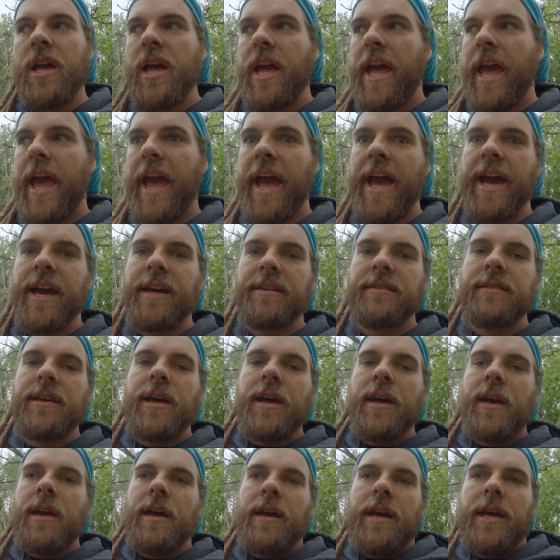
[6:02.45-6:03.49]
and
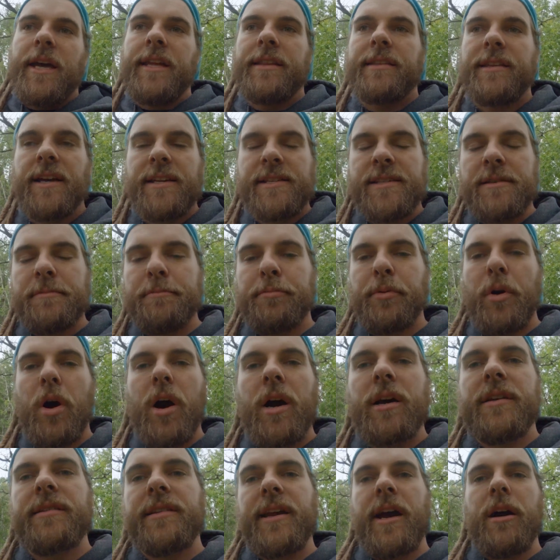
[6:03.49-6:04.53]
it doesn't
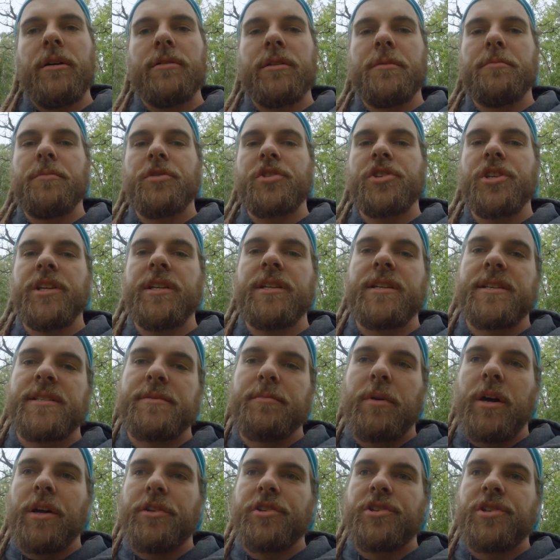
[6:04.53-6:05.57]
bog down the machine as
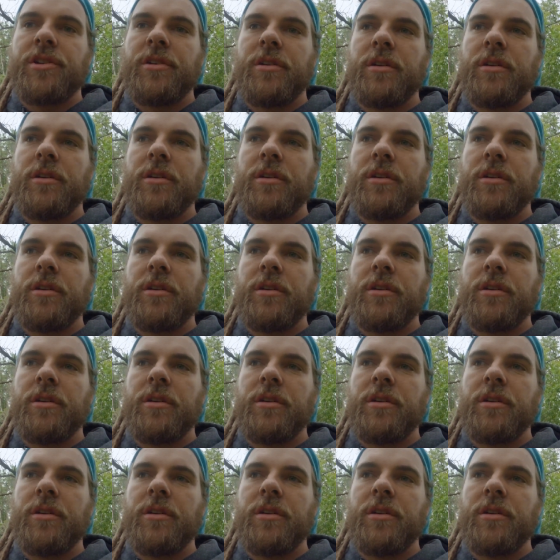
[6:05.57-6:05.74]
much.